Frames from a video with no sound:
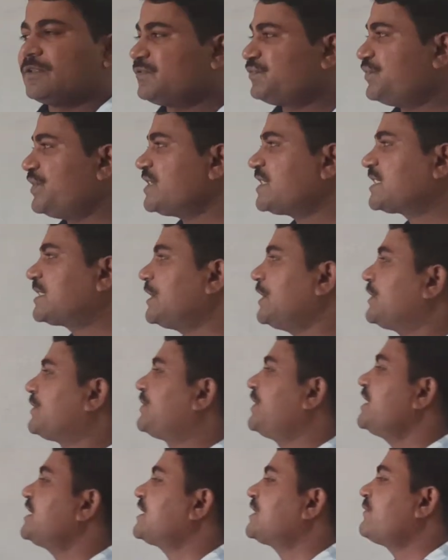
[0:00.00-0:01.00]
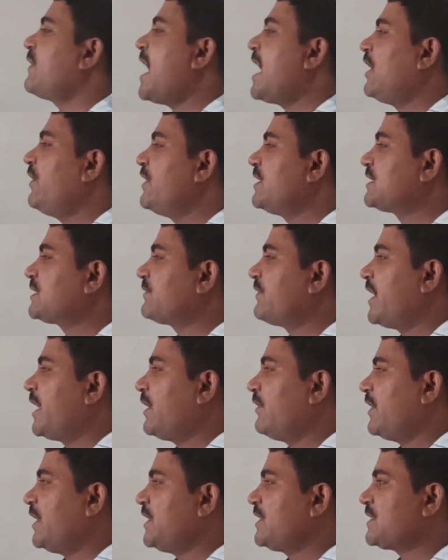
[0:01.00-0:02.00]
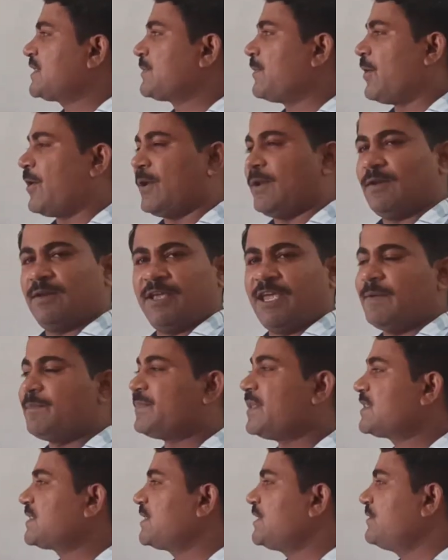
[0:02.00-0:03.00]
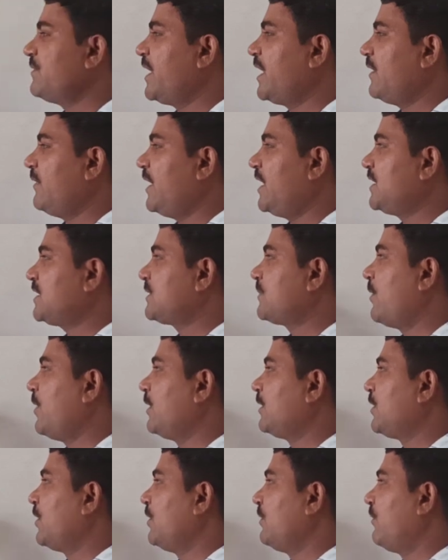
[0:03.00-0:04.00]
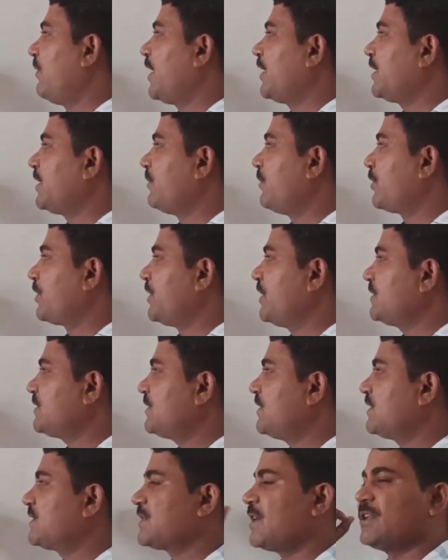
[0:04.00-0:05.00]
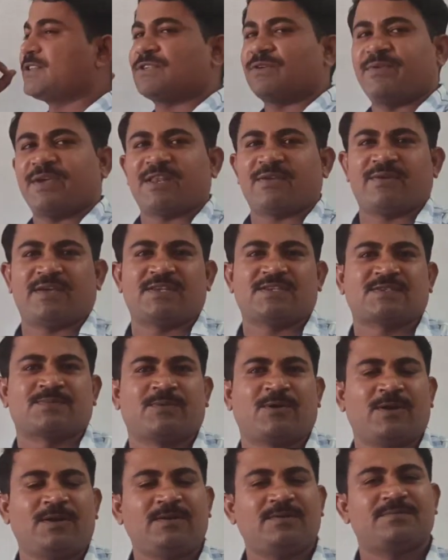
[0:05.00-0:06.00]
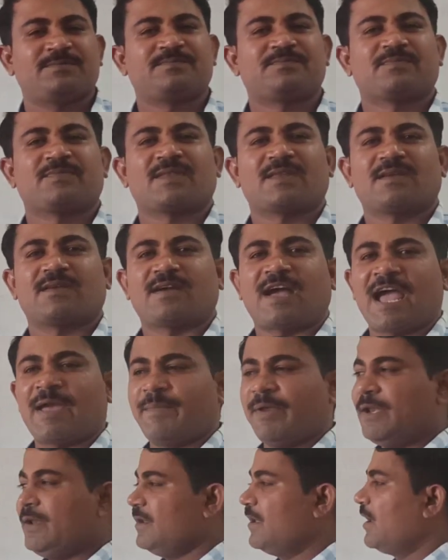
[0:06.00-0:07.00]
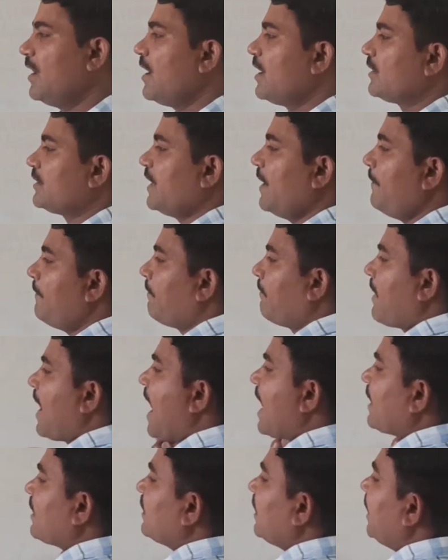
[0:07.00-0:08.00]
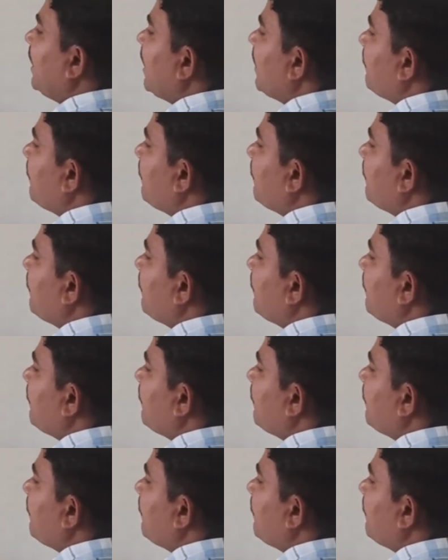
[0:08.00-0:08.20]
This value is very, very small. If this is very, very small, then what about this? This also very, very small. I mean, the magnetic